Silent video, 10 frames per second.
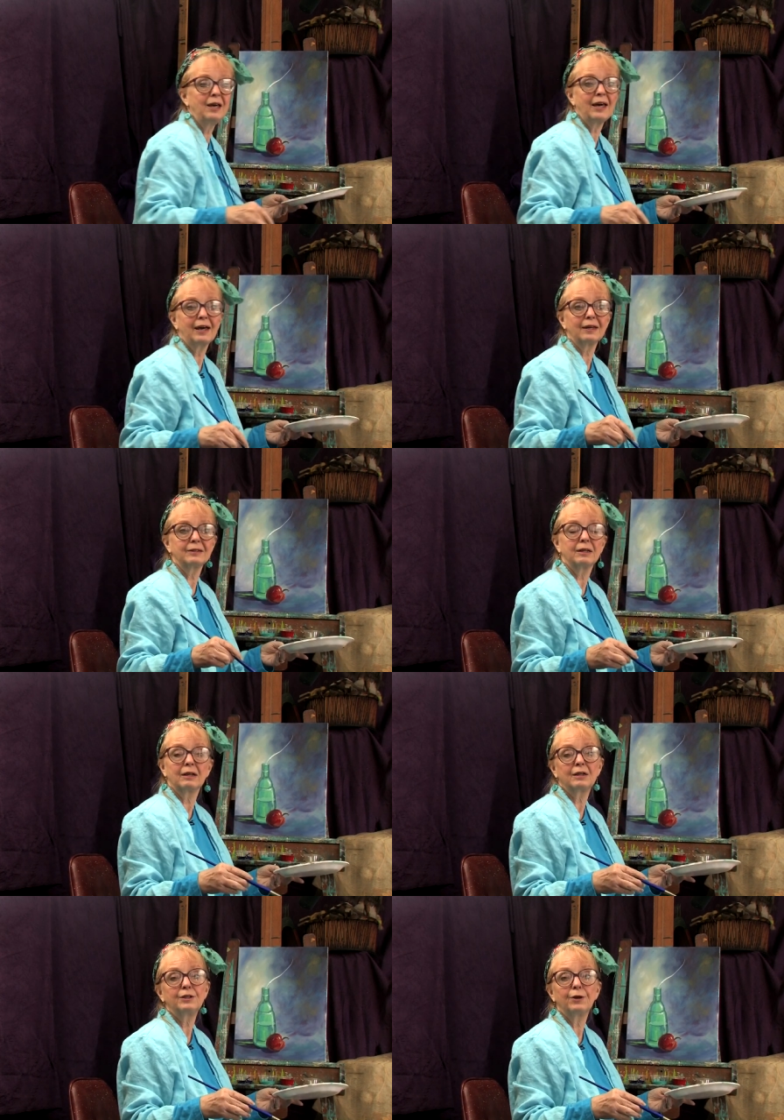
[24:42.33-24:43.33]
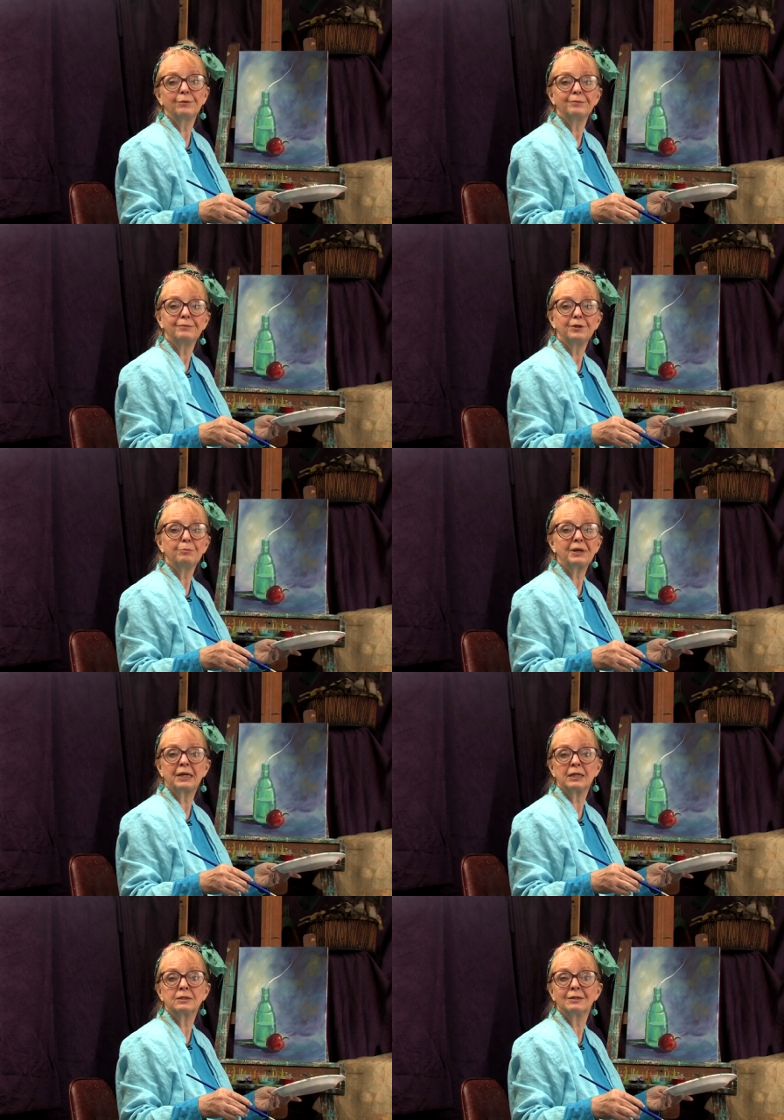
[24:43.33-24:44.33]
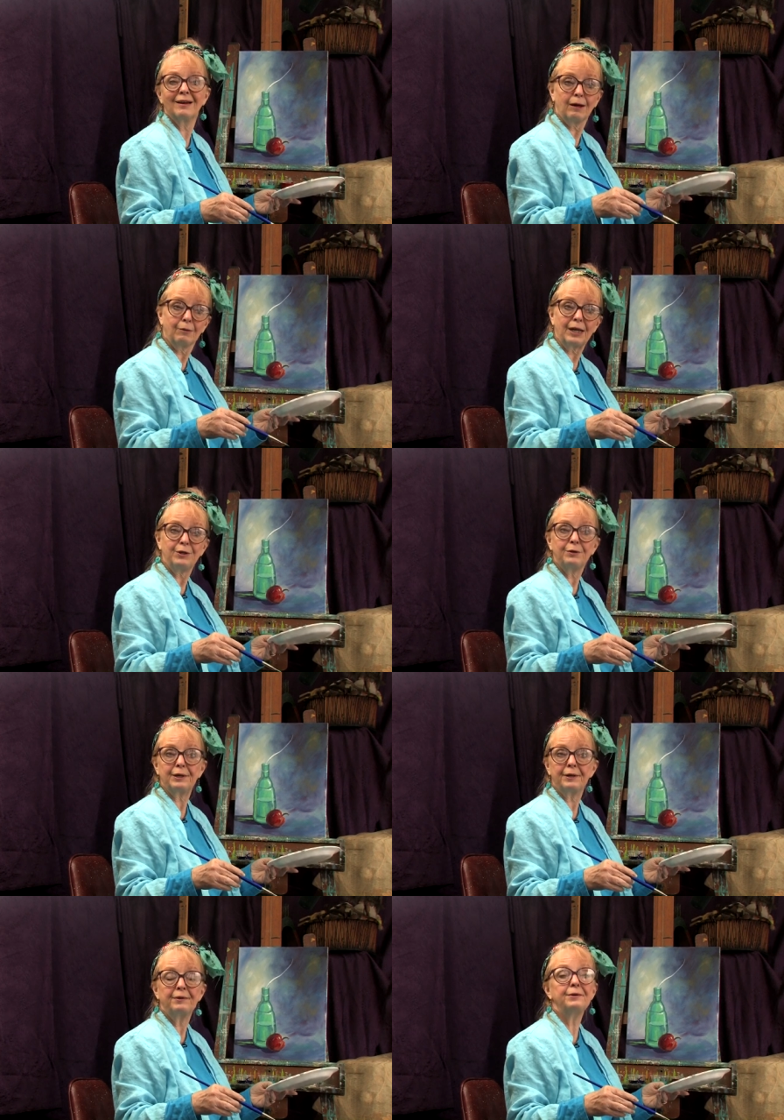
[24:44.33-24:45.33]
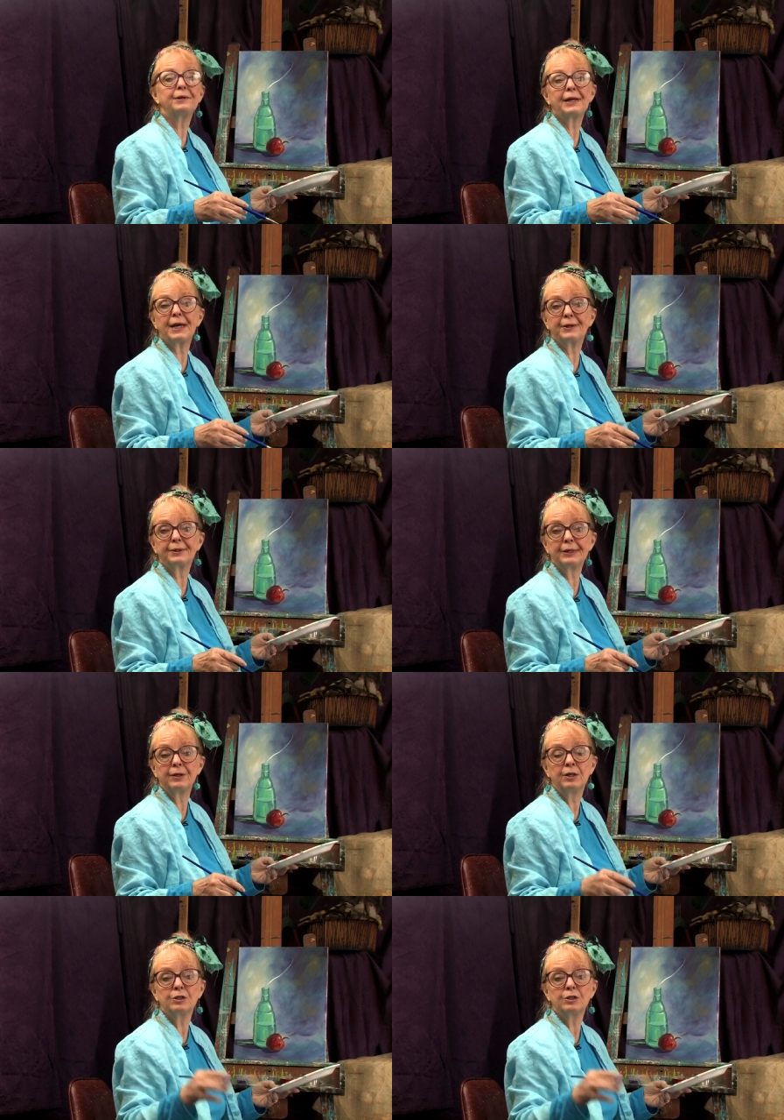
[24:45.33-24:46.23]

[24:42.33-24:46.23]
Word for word: and uh, you know, you're big kids. All right, you can, you can handle it.